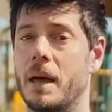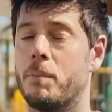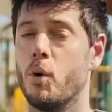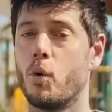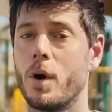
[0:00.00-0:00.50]

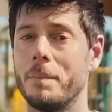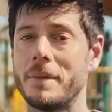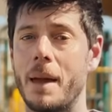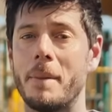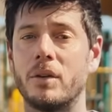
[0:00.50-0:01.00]
a program
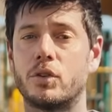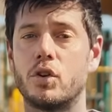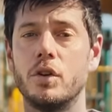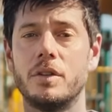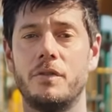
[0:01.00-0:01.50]
about
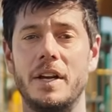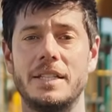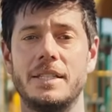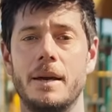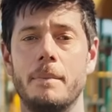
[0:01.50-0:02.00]
current events,